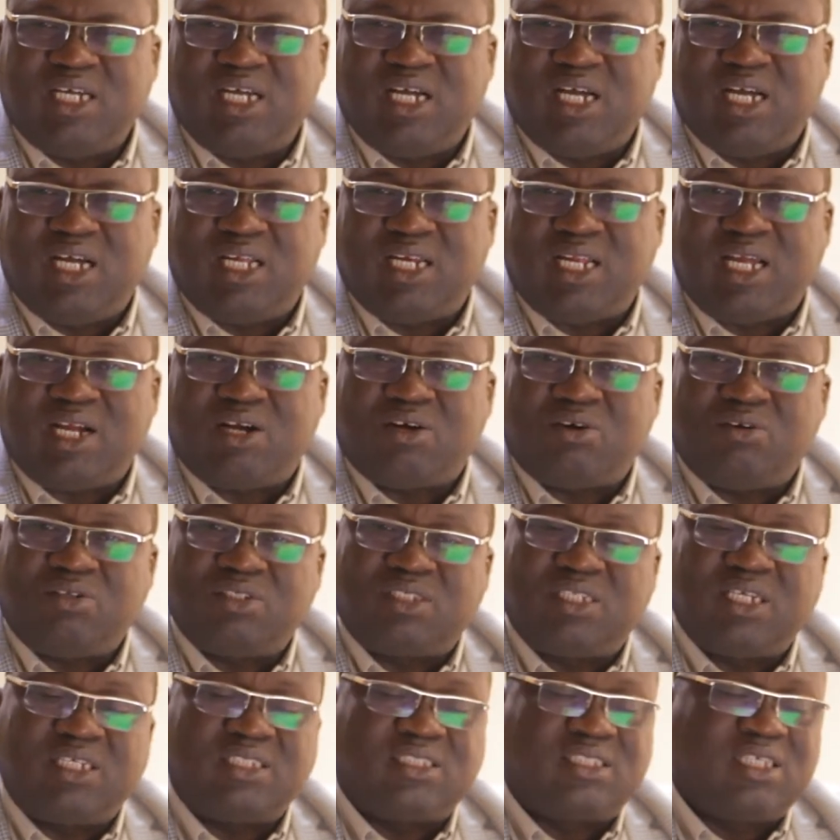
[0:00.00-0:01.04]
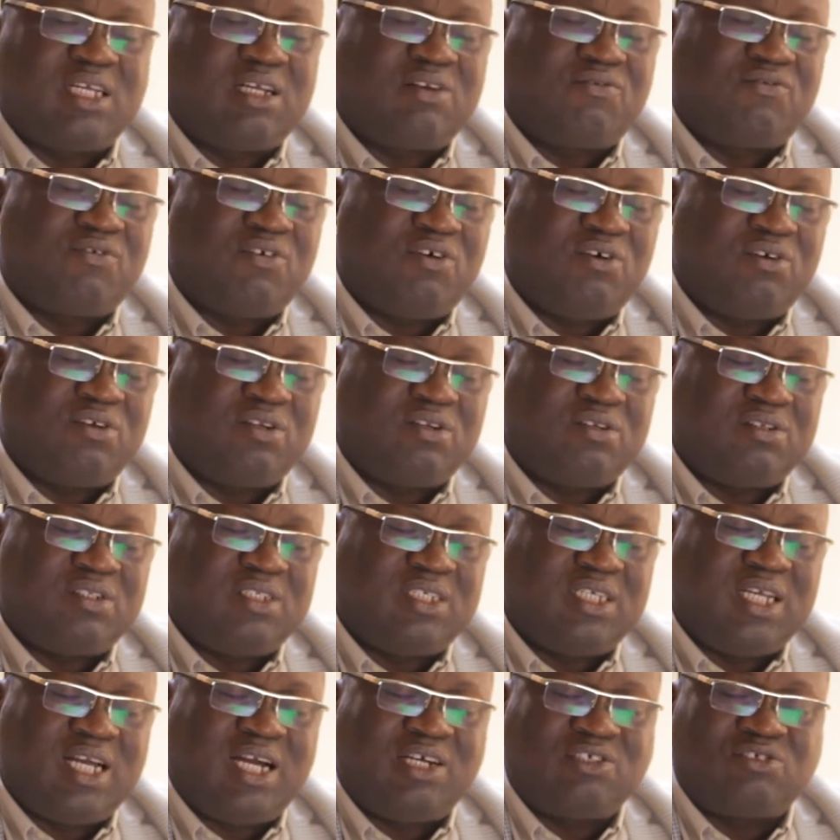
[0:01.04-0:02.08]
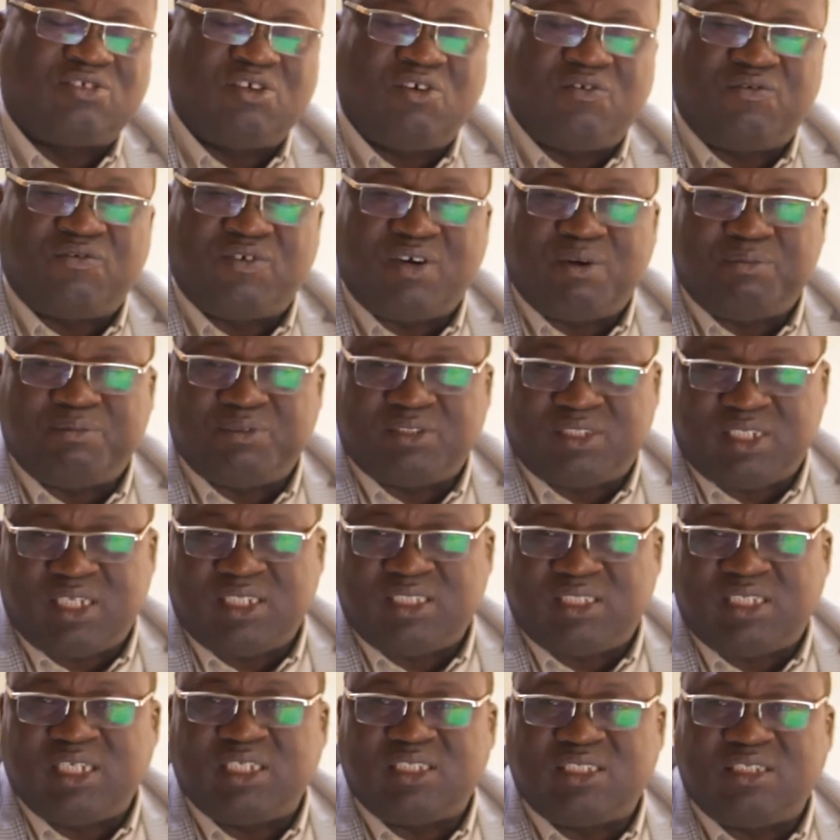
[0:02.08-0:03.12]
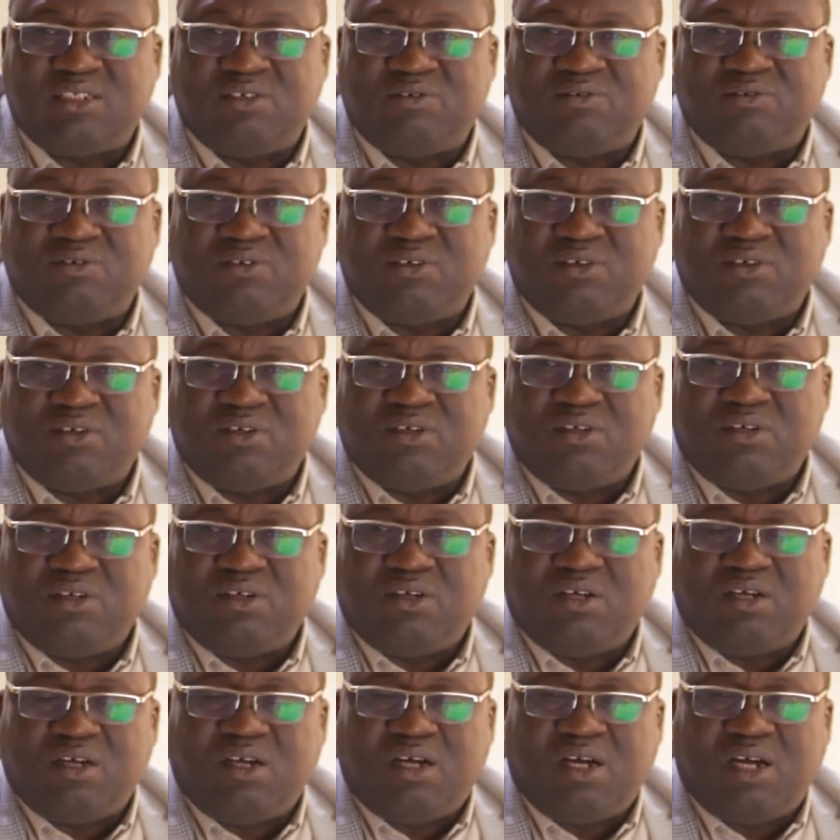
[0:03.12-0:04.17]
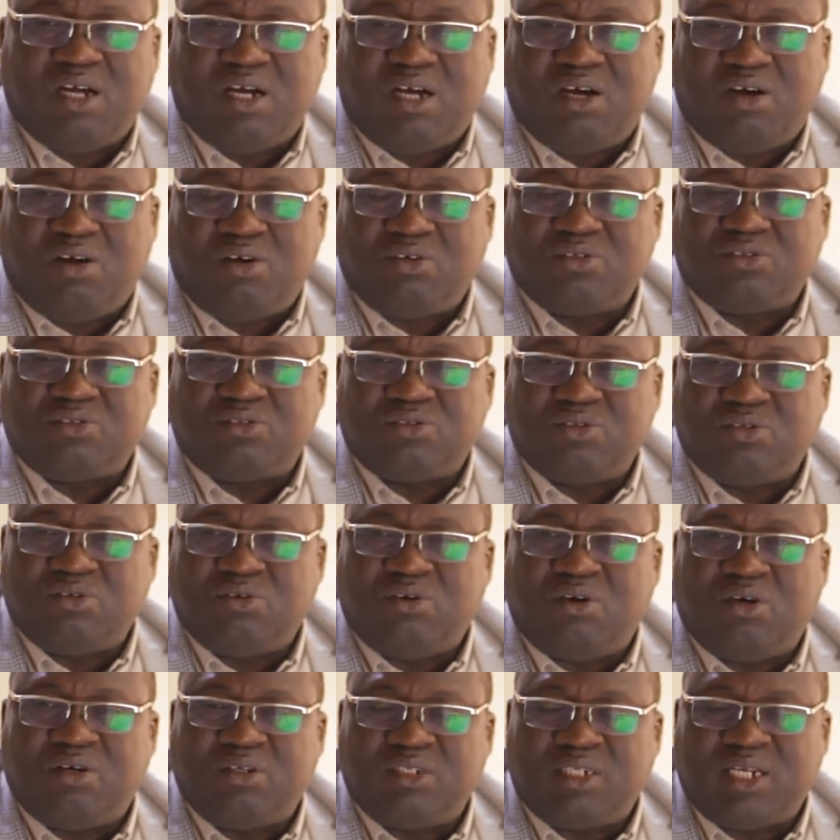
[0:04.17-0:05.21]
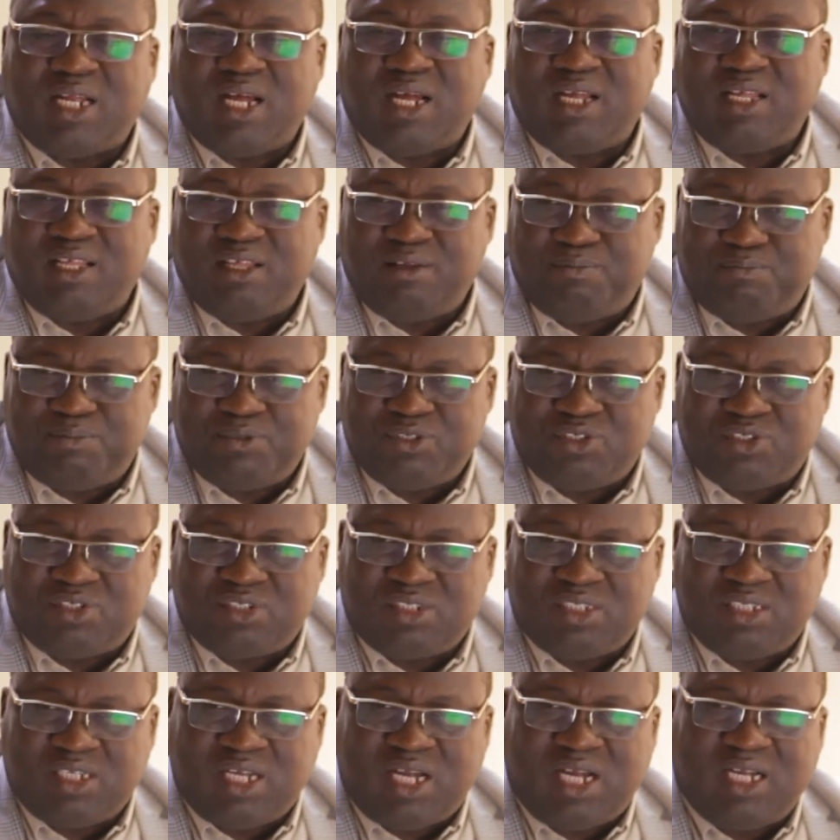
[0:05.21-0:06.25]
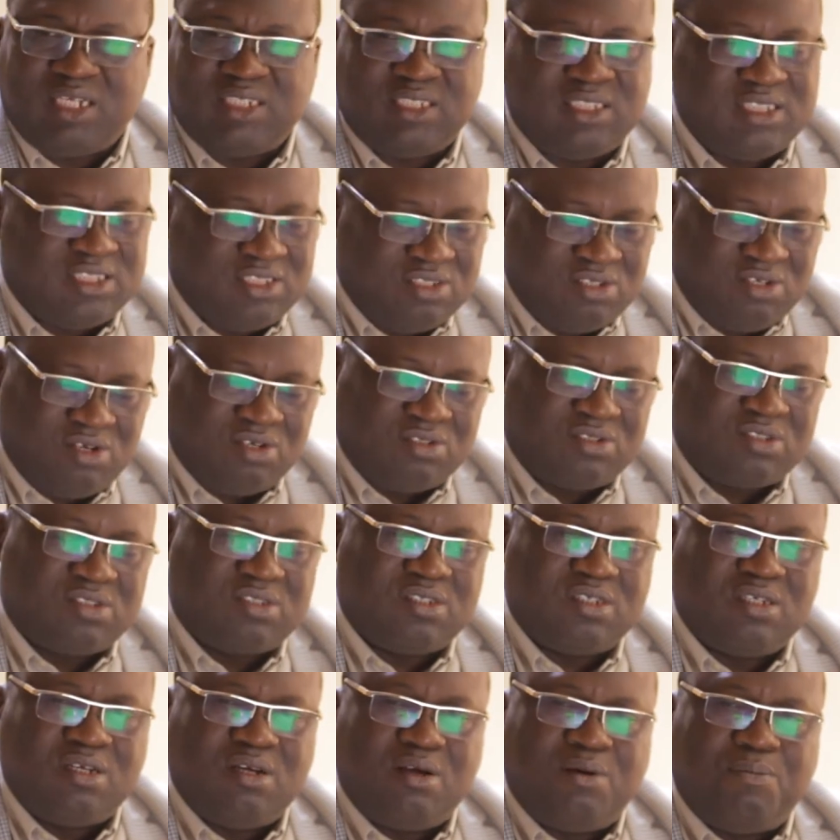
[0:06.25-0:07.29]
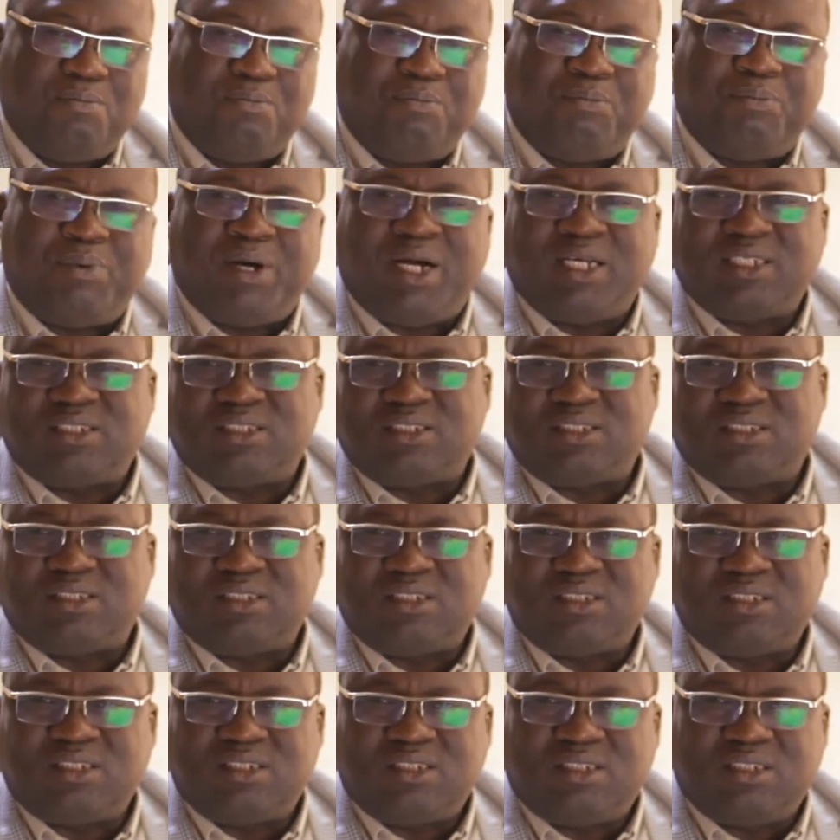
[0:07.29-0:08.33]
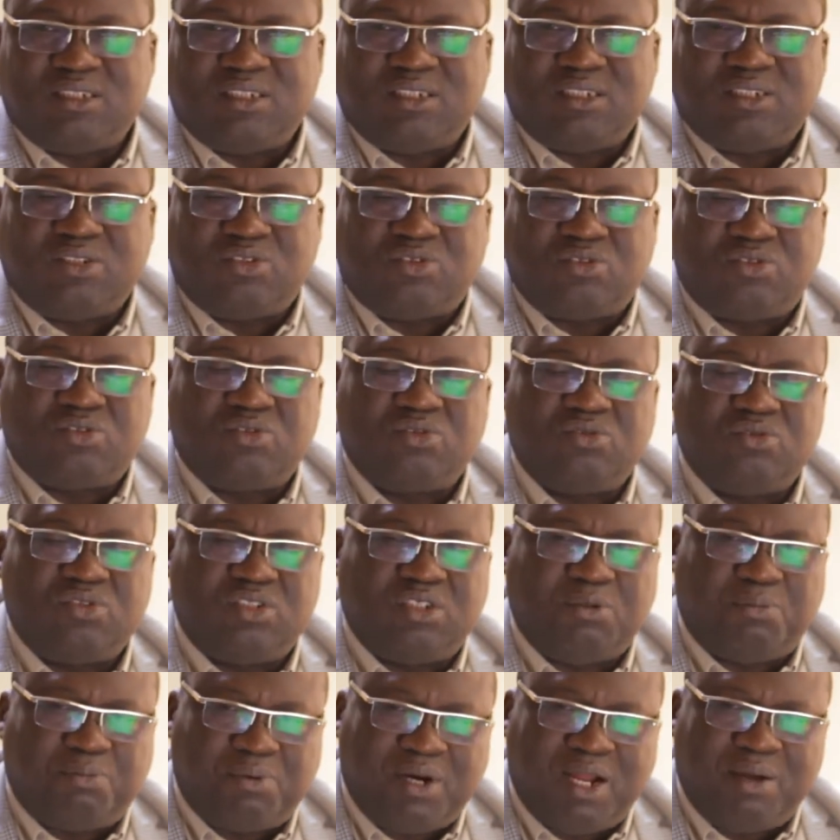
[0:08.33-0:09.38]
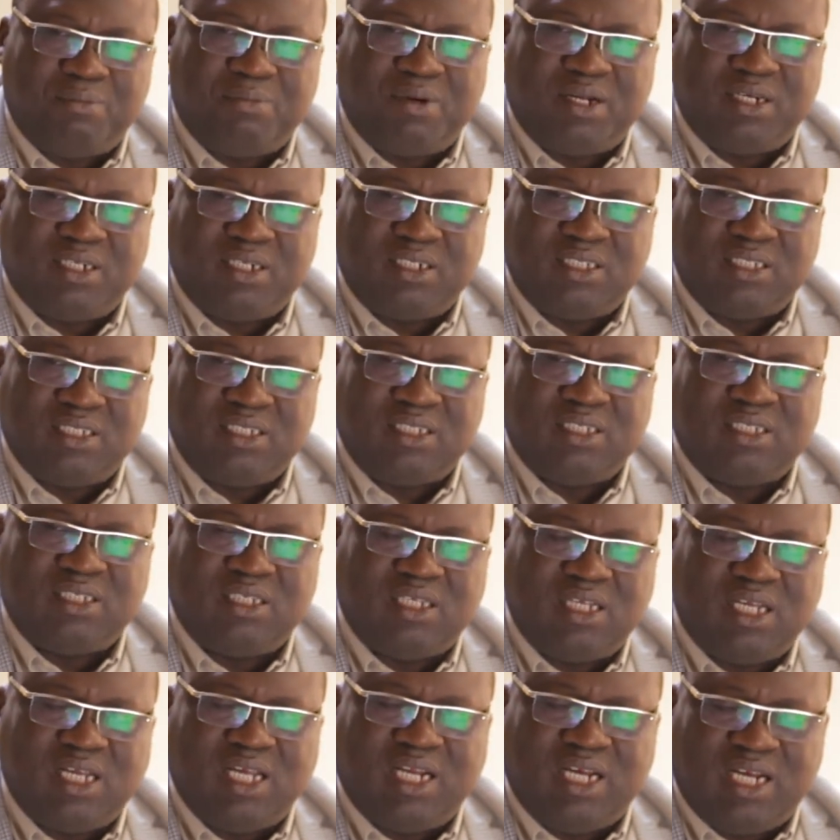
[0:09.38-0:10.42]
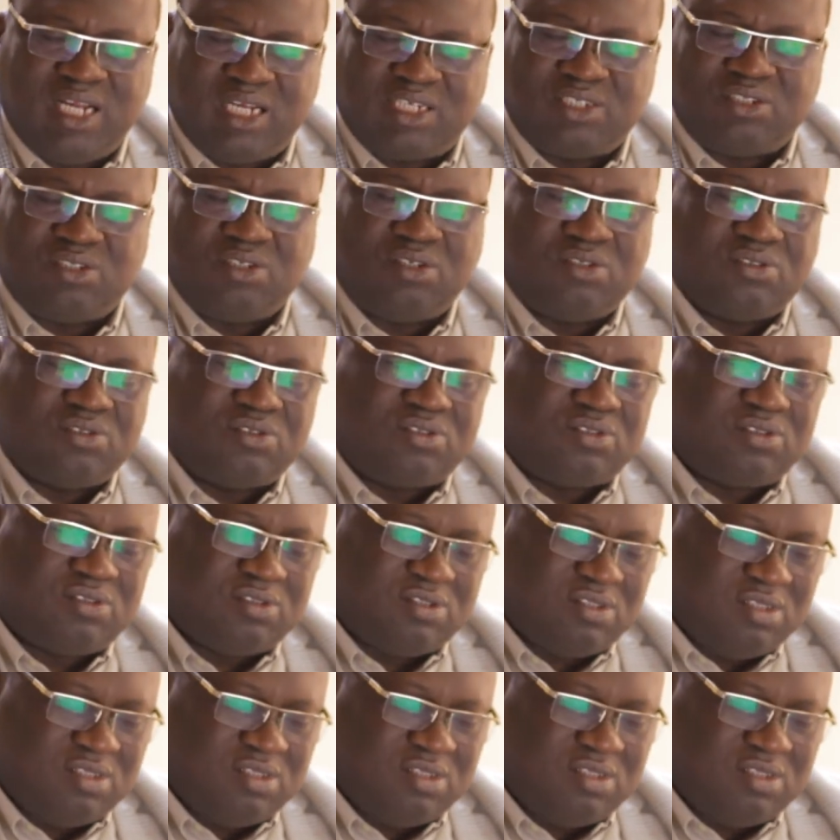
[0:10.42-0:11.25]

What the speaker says: and I contested for the House of Representatives, also under APC. I did not pass through the primary elections.